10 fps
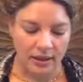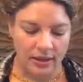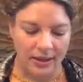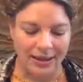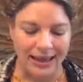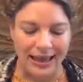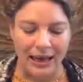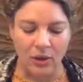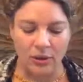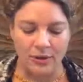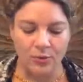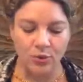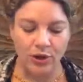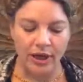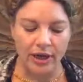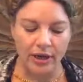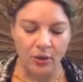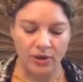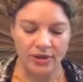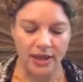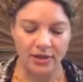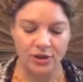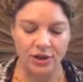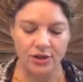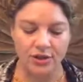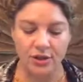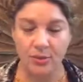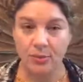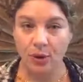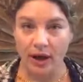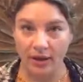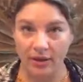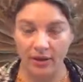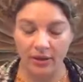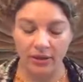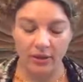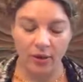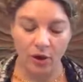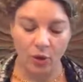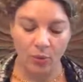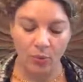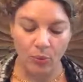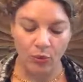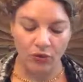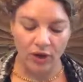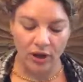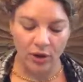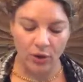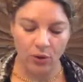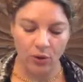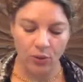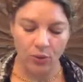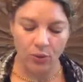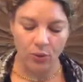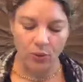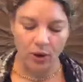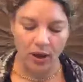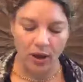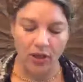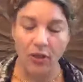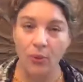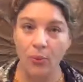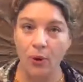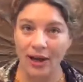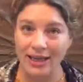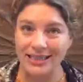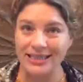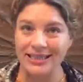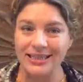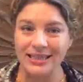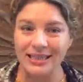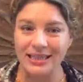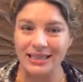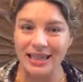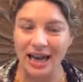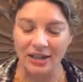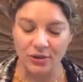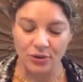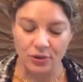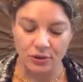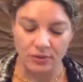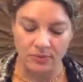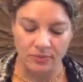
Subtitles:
Now let's bring your attention to the breath moving through the right nostril.